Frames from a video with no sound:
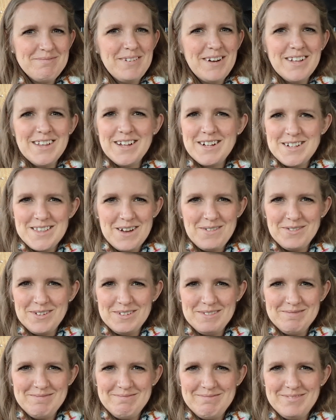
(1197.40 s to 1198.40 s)
I liked that
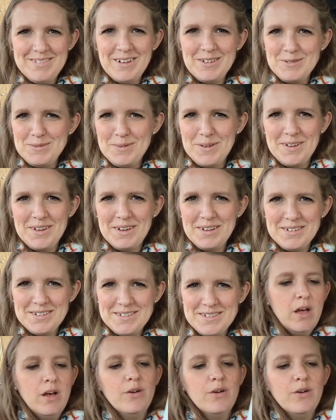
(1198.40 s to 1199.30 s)
one. That was pretty good.